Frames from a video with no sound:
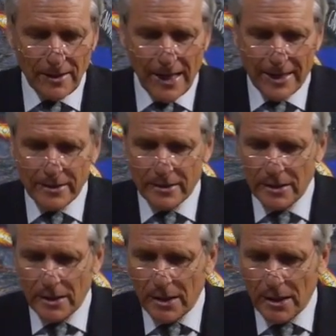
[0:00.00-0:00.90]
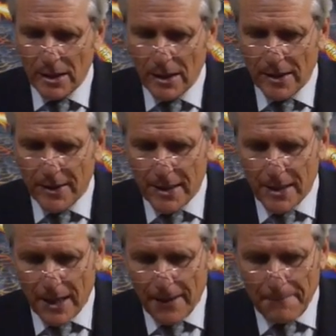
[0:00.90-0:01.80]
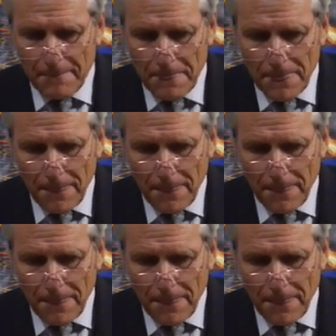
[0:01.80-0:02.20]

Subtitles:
that the